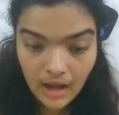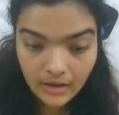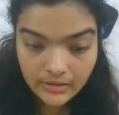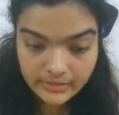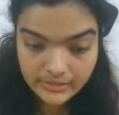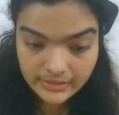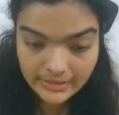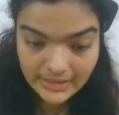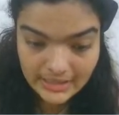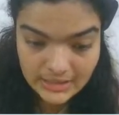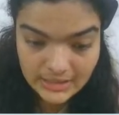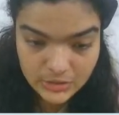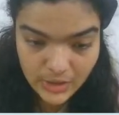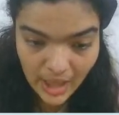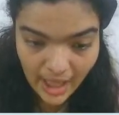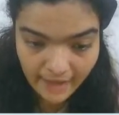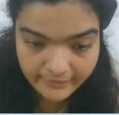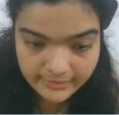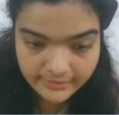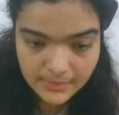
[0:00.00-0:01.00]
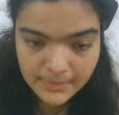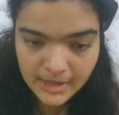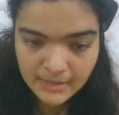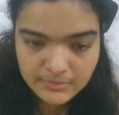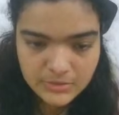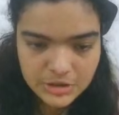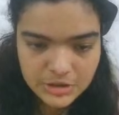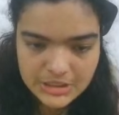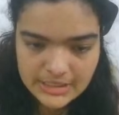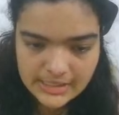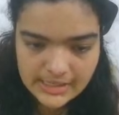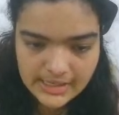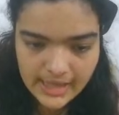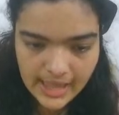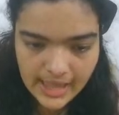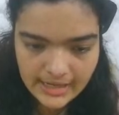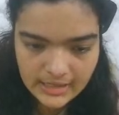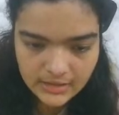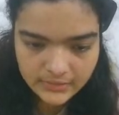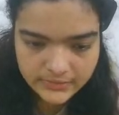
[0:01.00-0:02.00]
need to have them, and I'm just taking
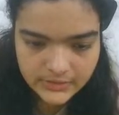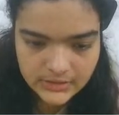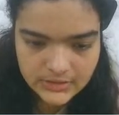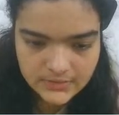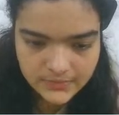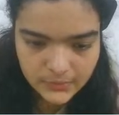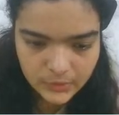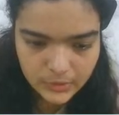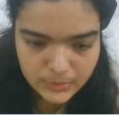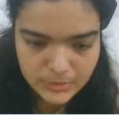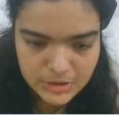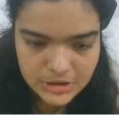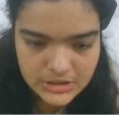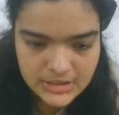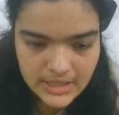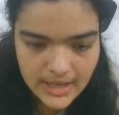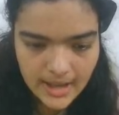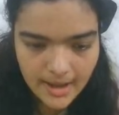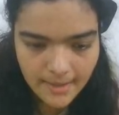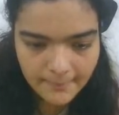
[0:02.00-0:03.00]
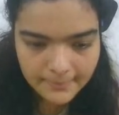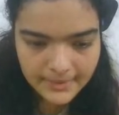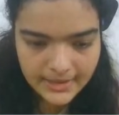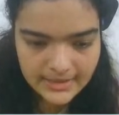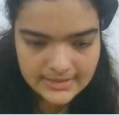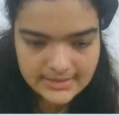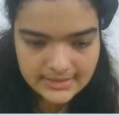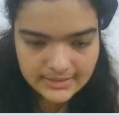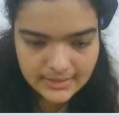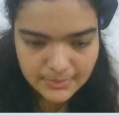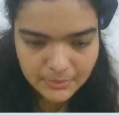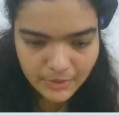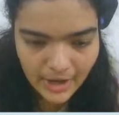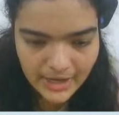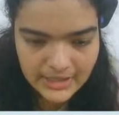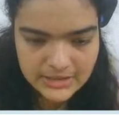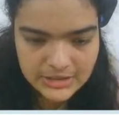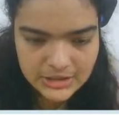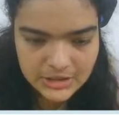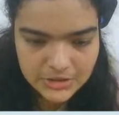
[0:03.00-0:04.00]
any of these 4 images, placing them
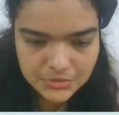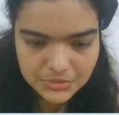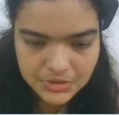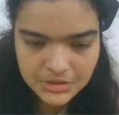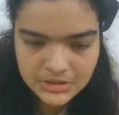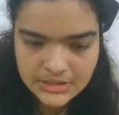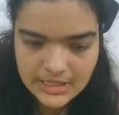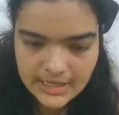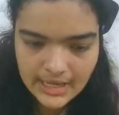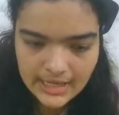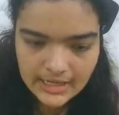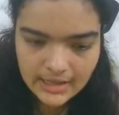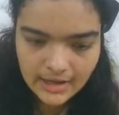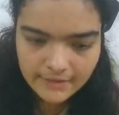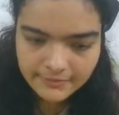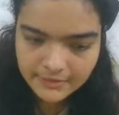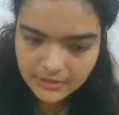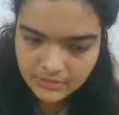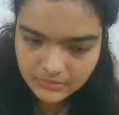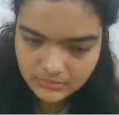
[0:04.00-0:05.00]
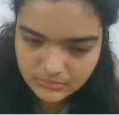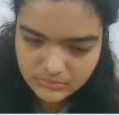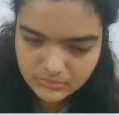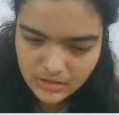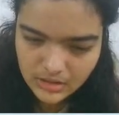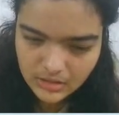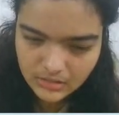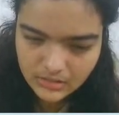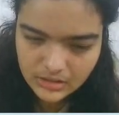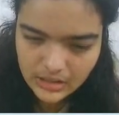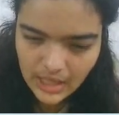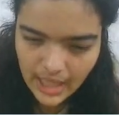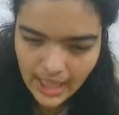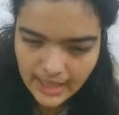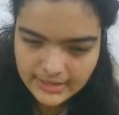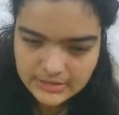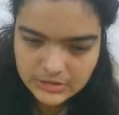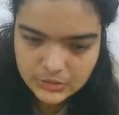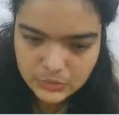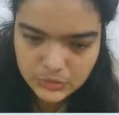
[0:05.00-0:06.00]
right here. You can take any
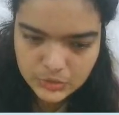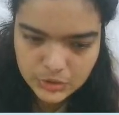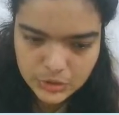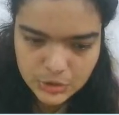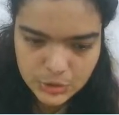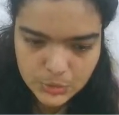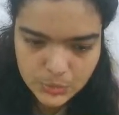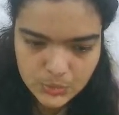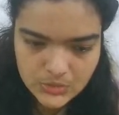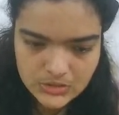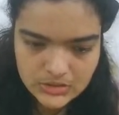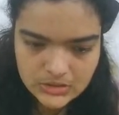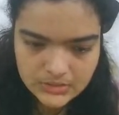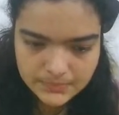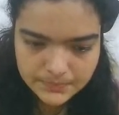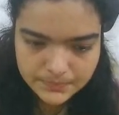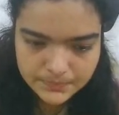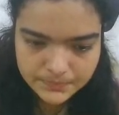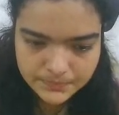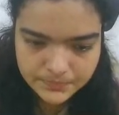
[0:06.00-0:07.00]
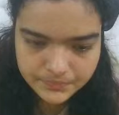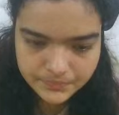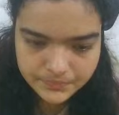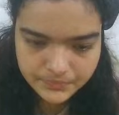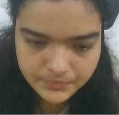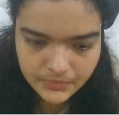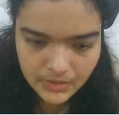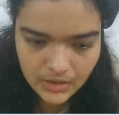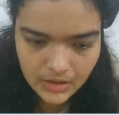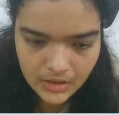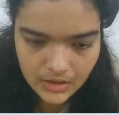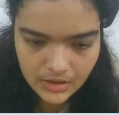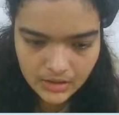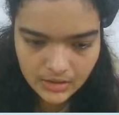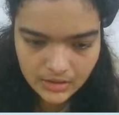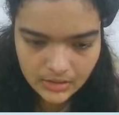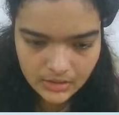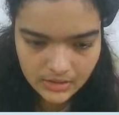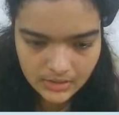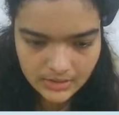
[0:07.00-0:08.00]
as you choose.
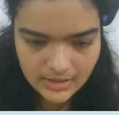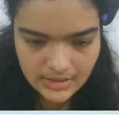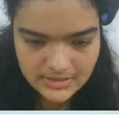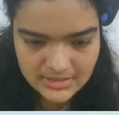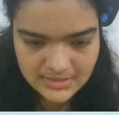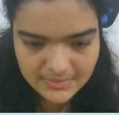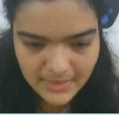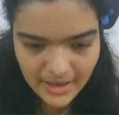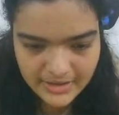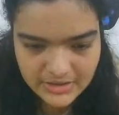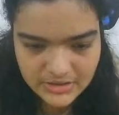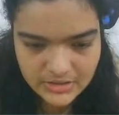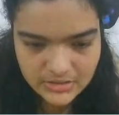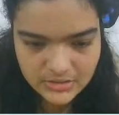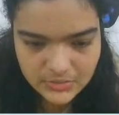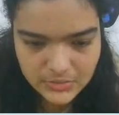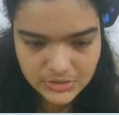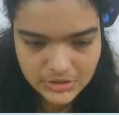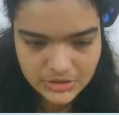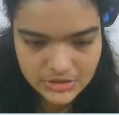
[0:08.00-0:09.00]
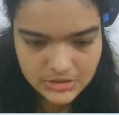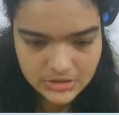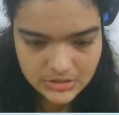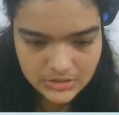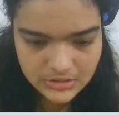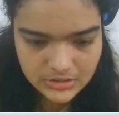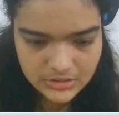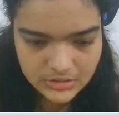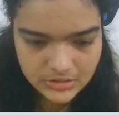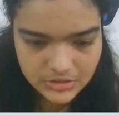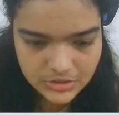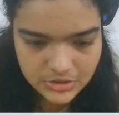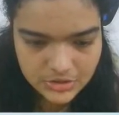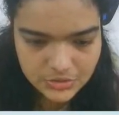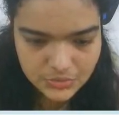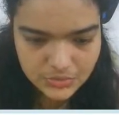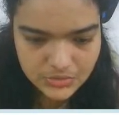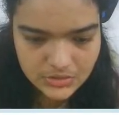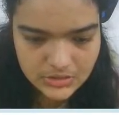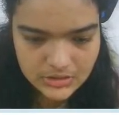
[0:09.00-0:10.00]
It doesn't matter. We'll just
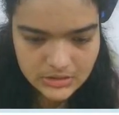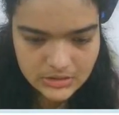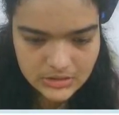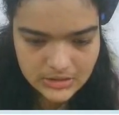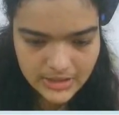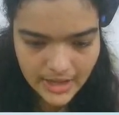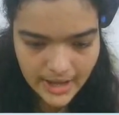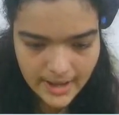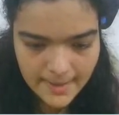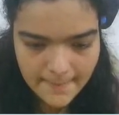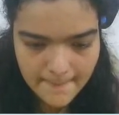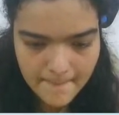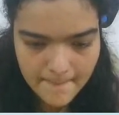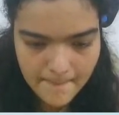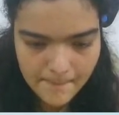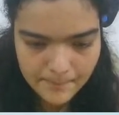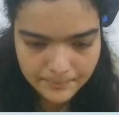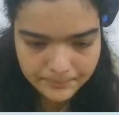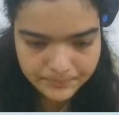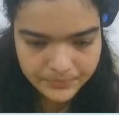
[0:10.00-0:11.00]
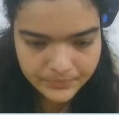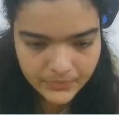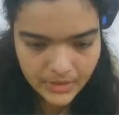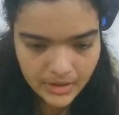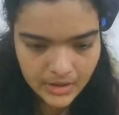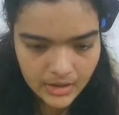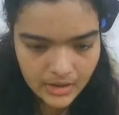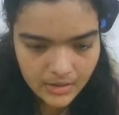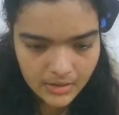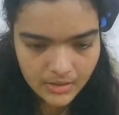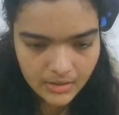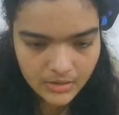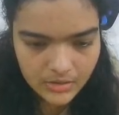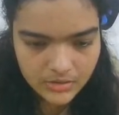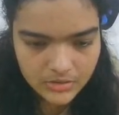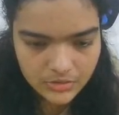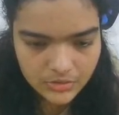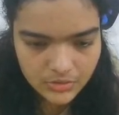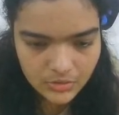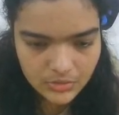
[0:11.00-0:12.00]
choose this guy,
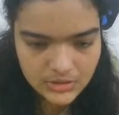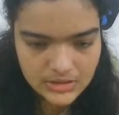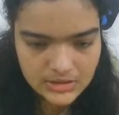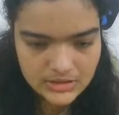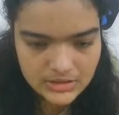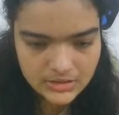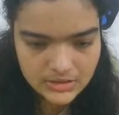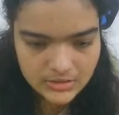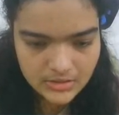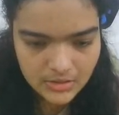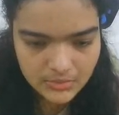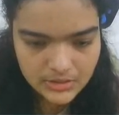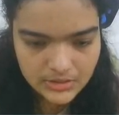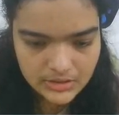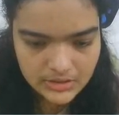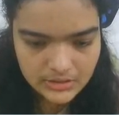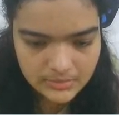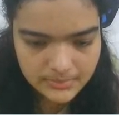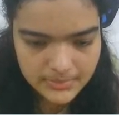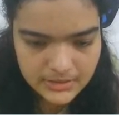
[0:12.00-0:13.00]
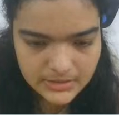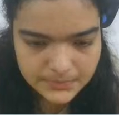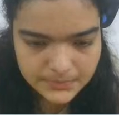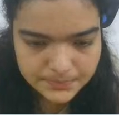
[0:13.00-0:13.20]
rotate it around a little bit.